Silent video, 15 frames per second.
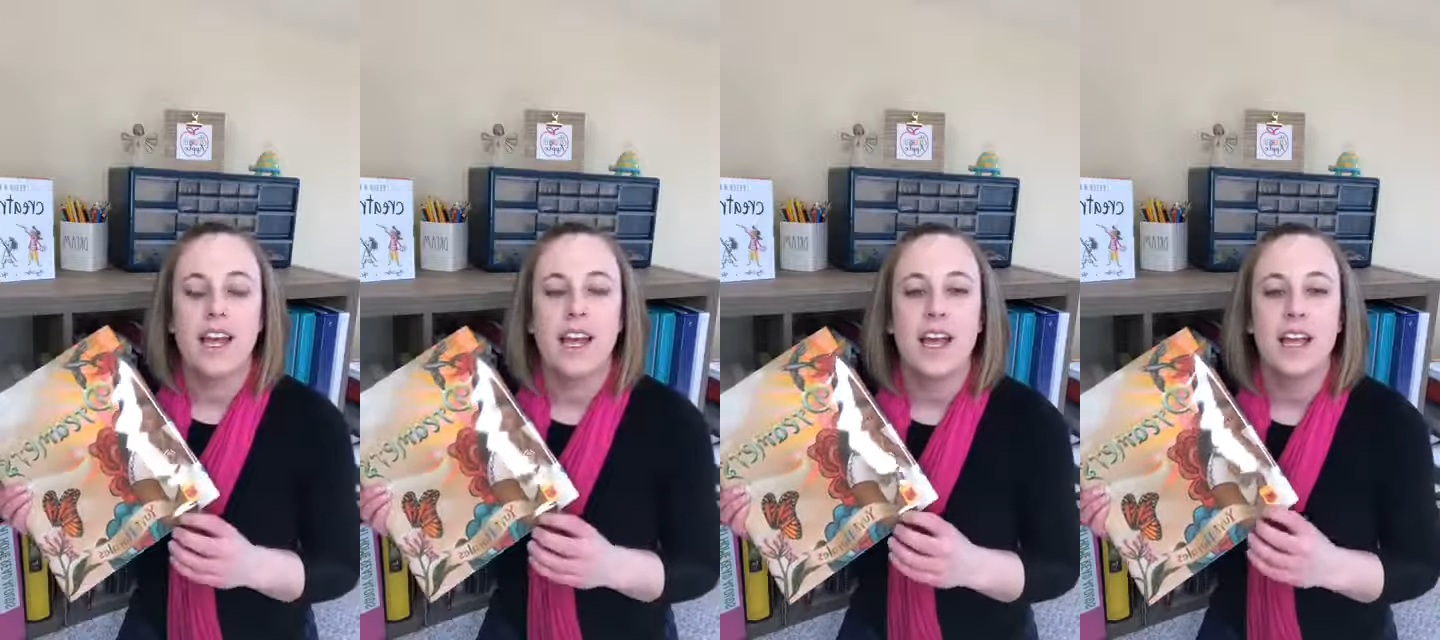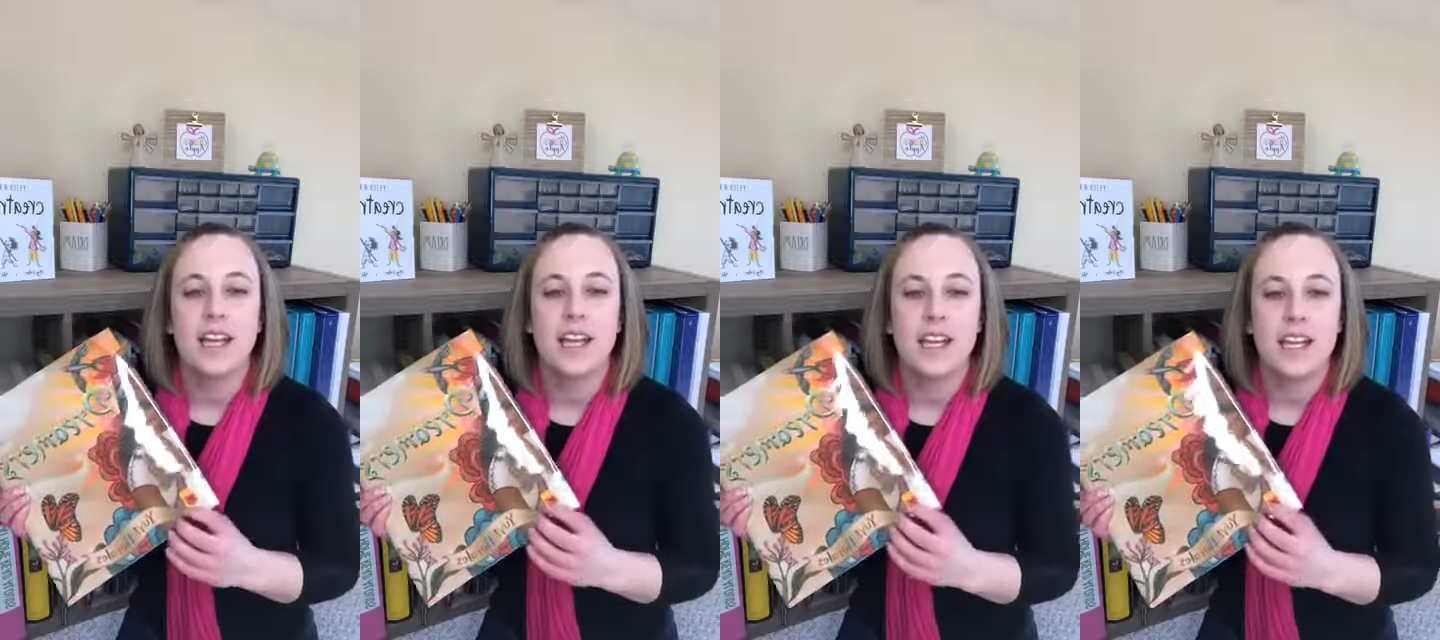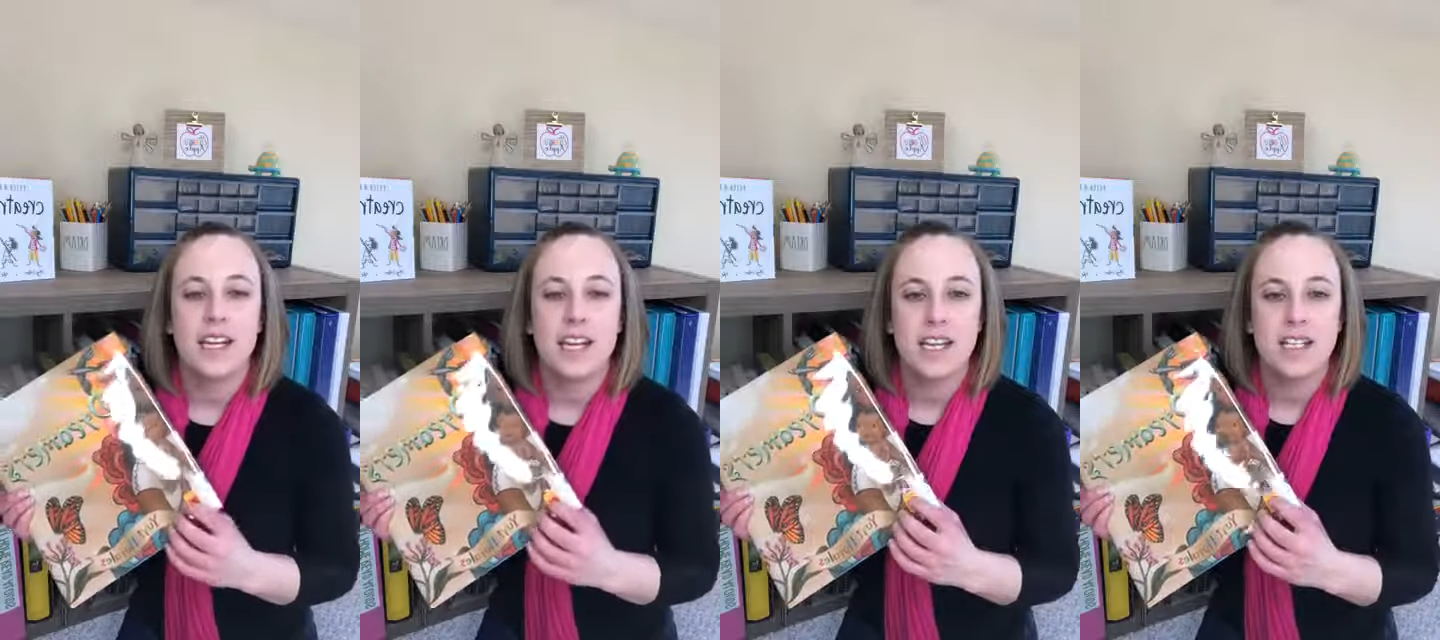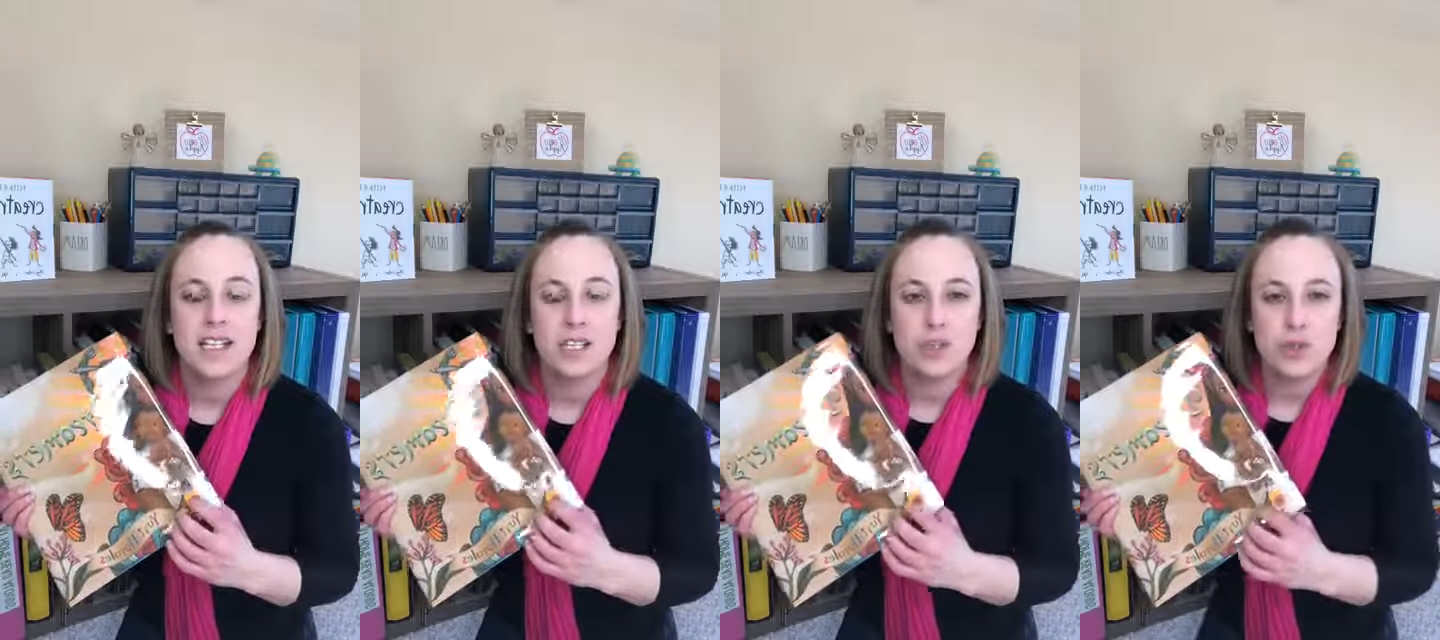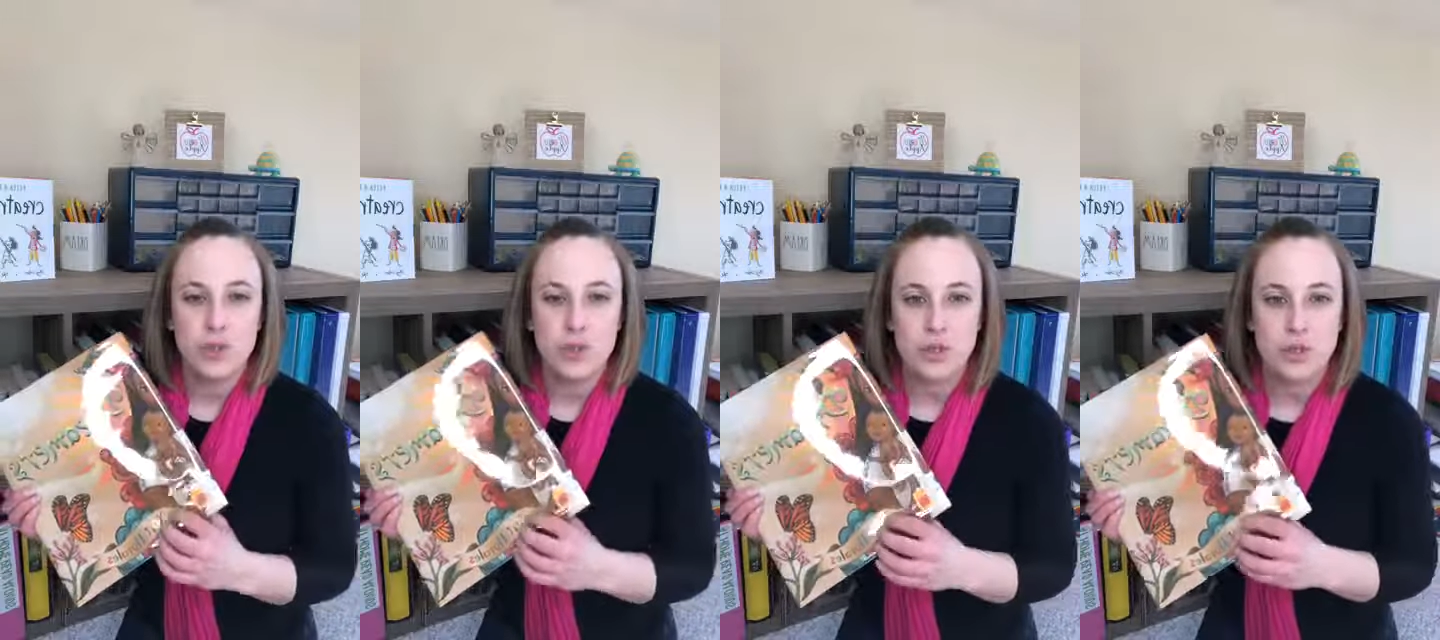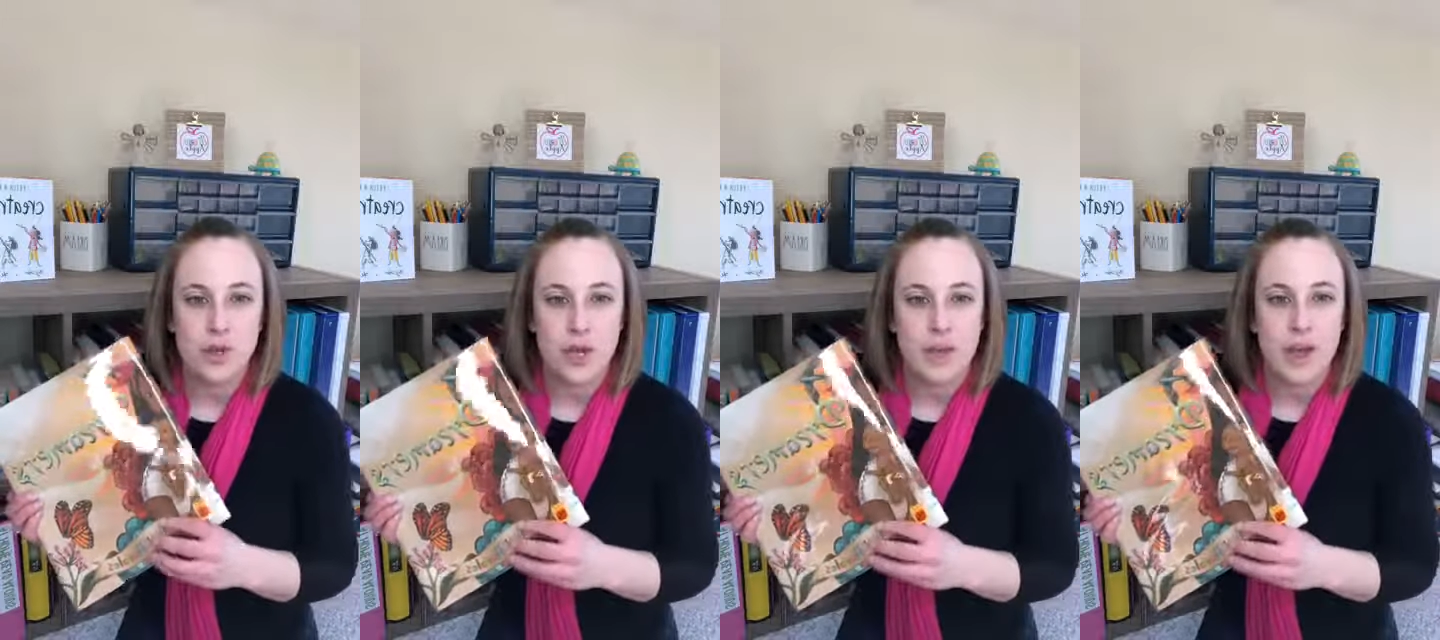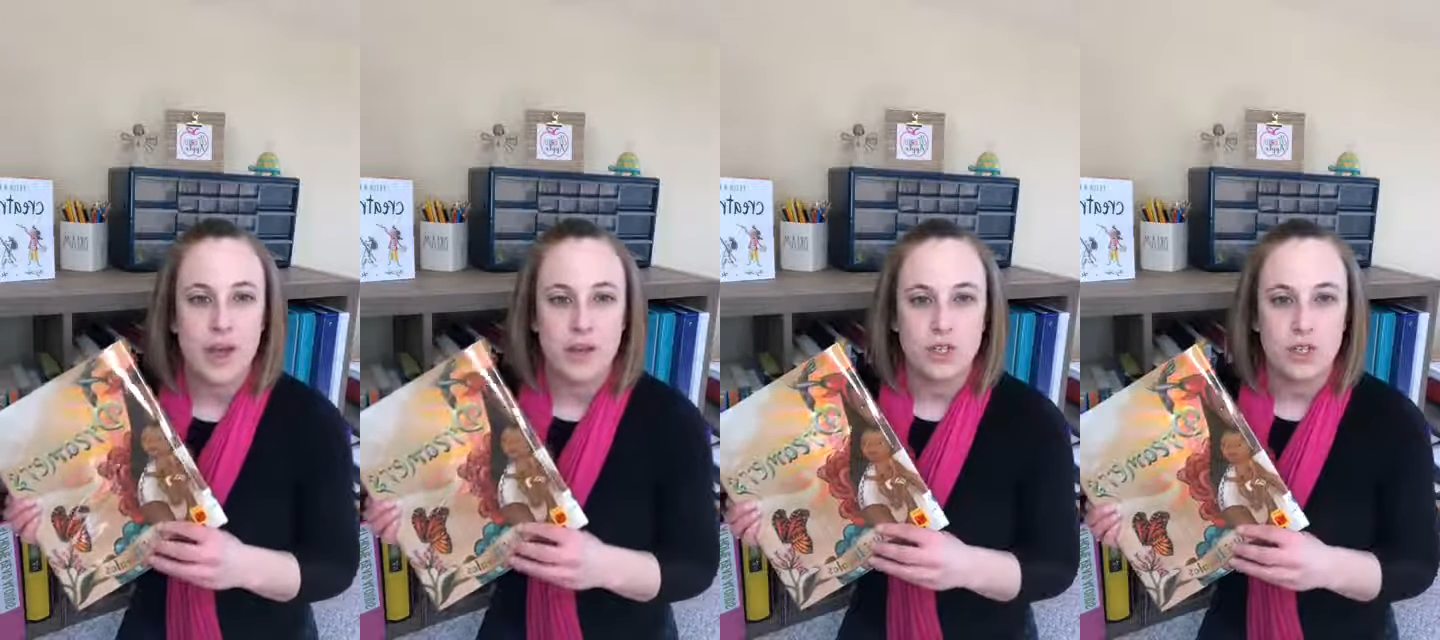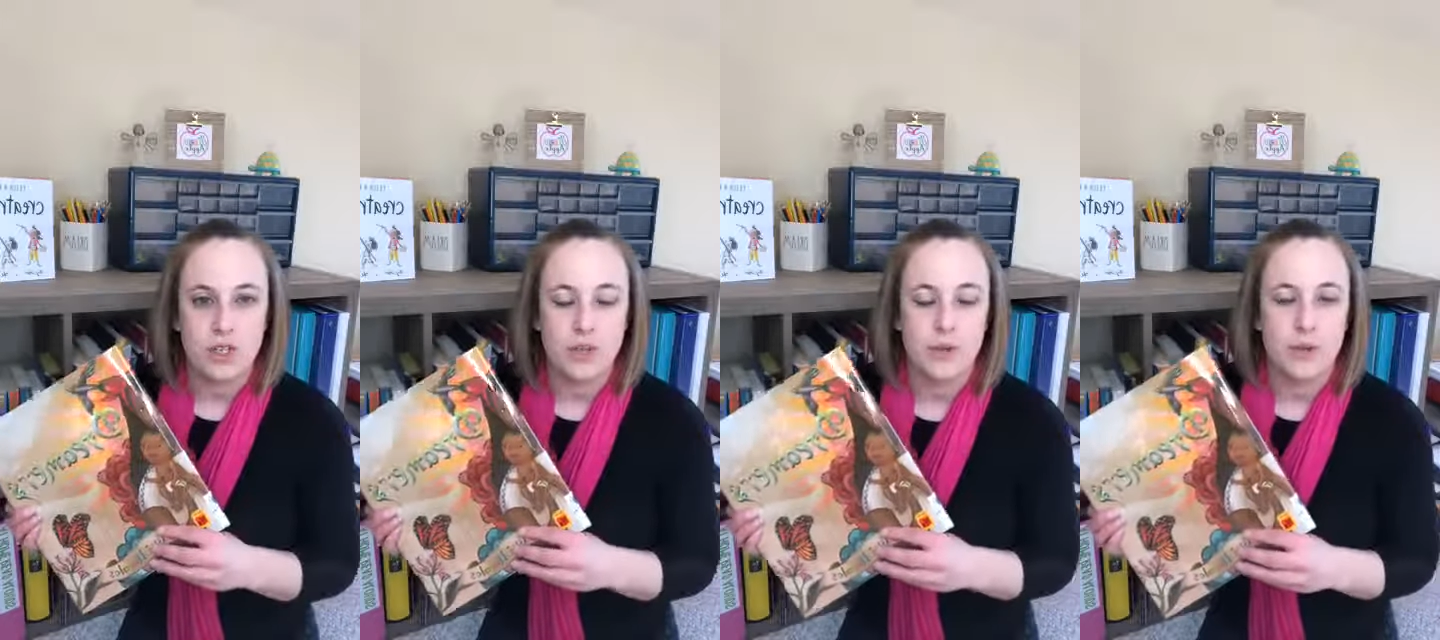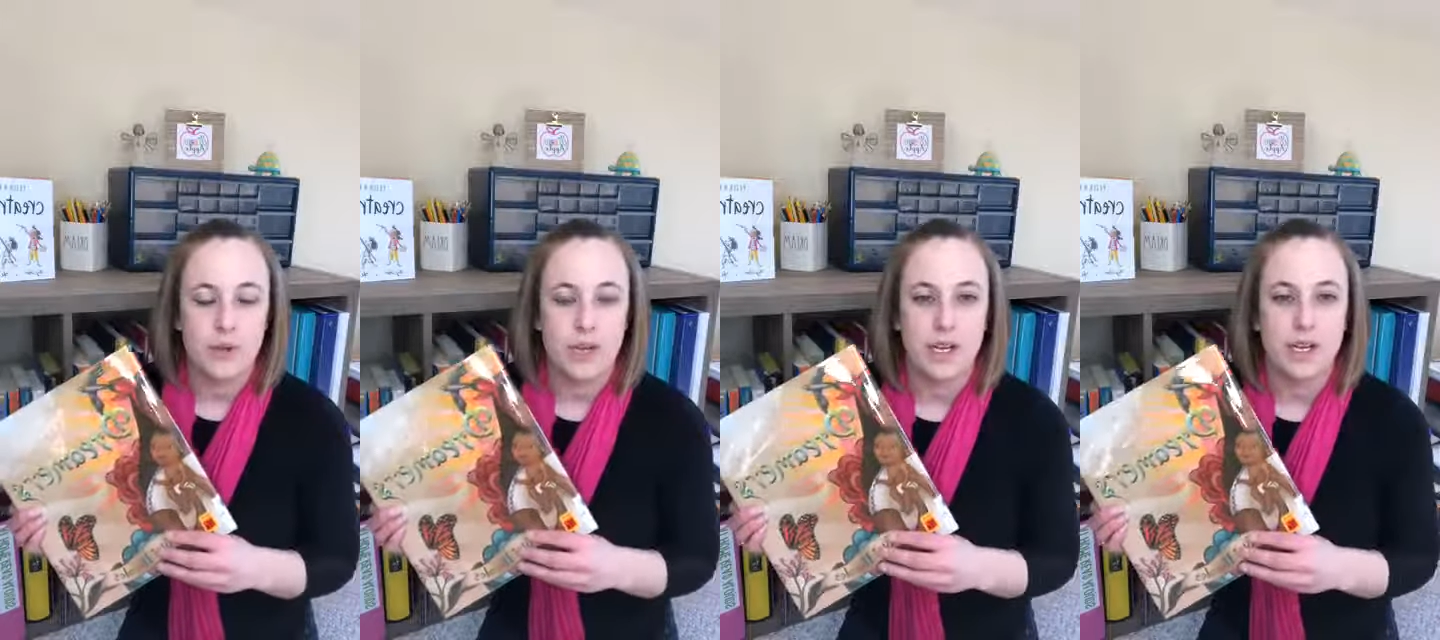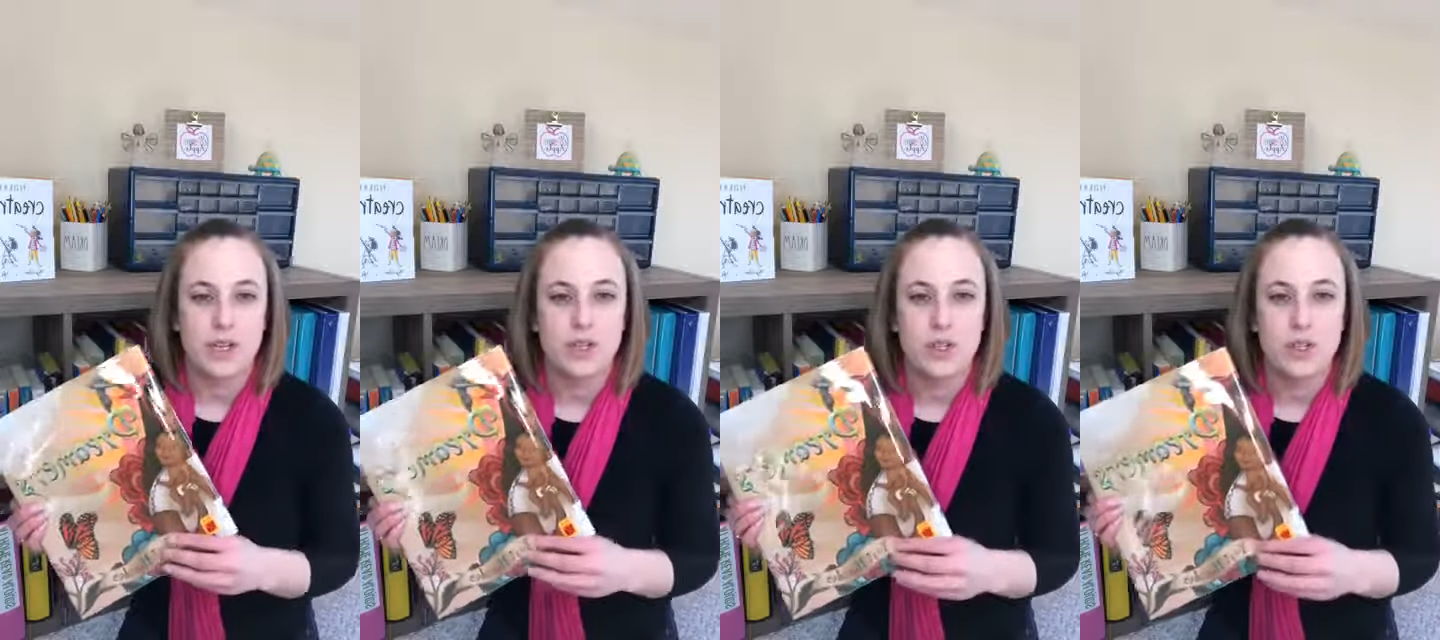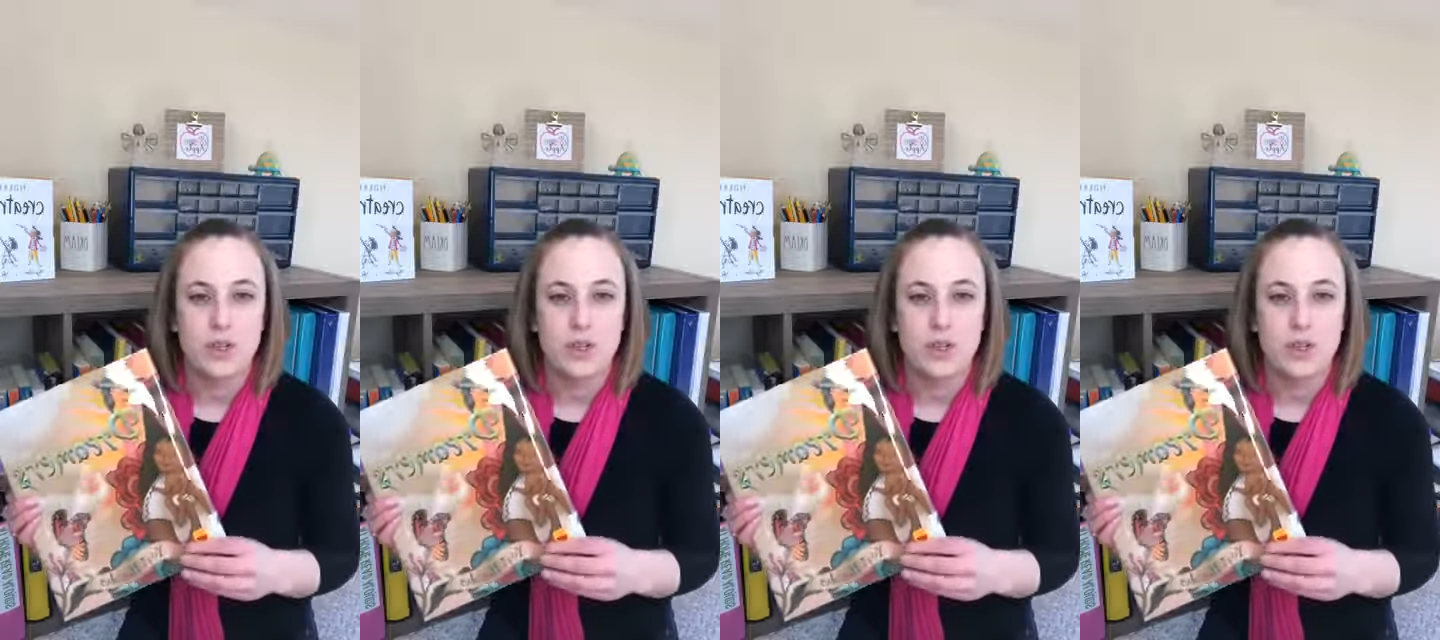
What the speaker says: and it is a true story about how she immigrated